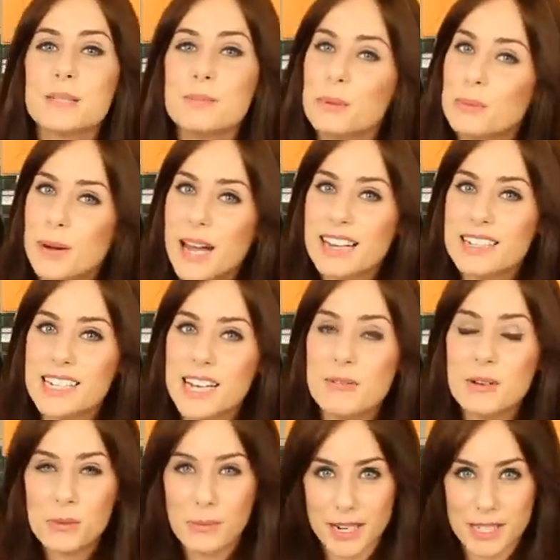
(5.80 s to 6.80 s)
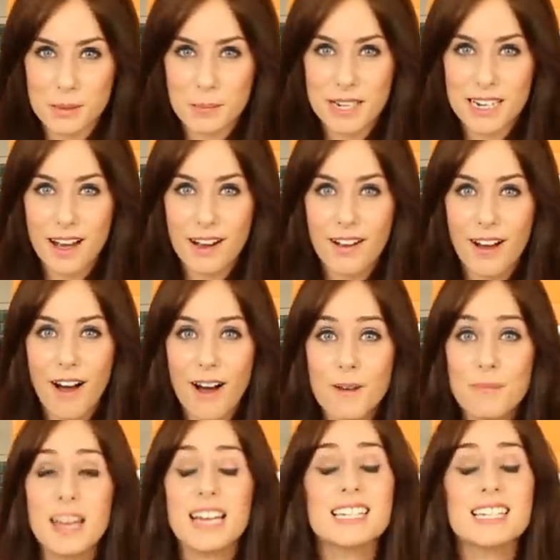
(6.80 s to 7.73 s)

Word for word: Miranda with recipe dot com,